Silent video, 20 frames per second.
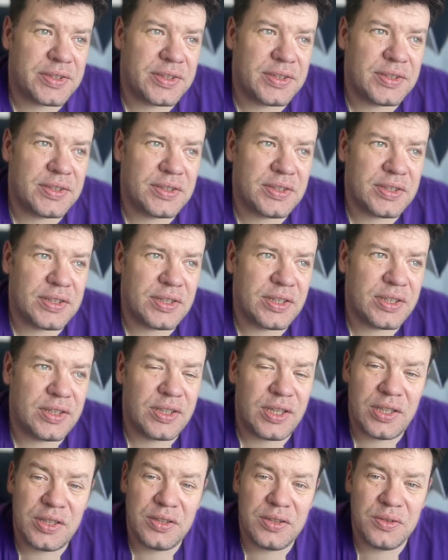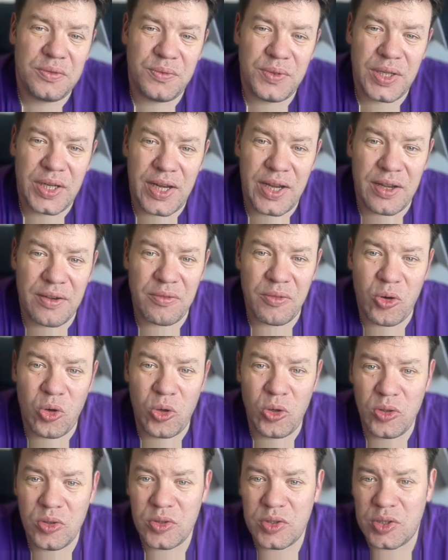And then we have
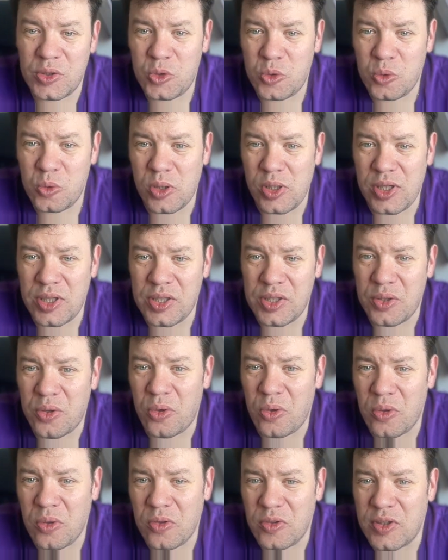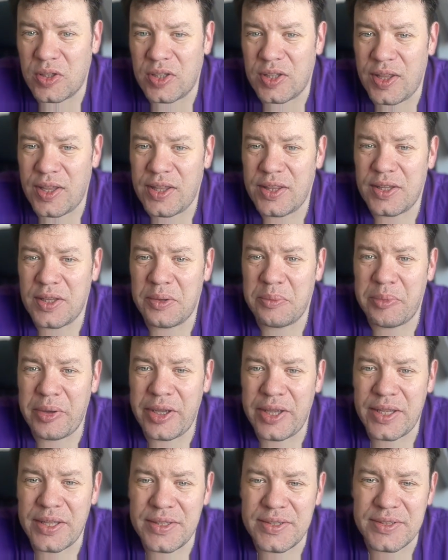all the tooling, all the
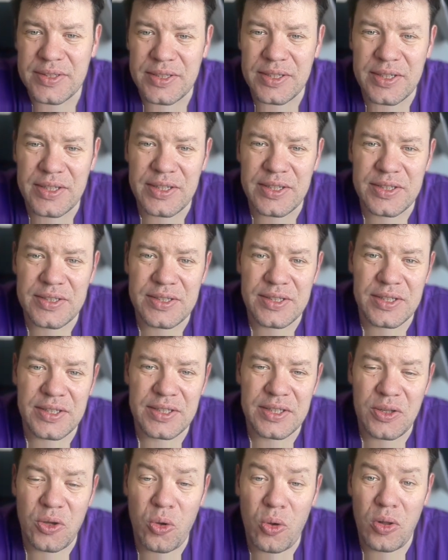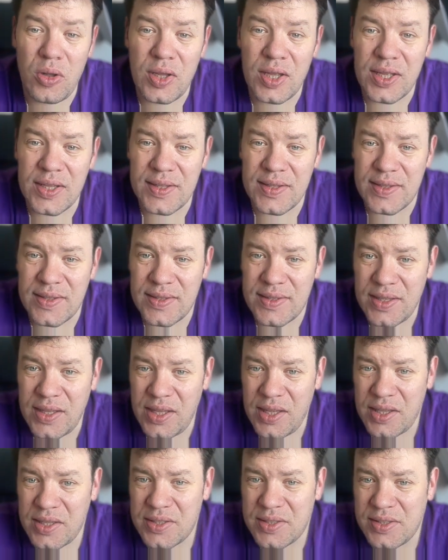databases and all other
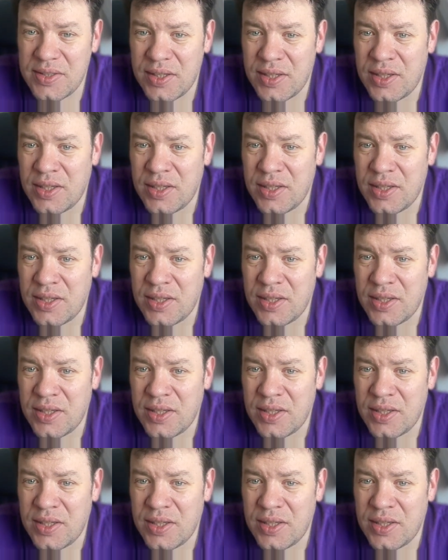things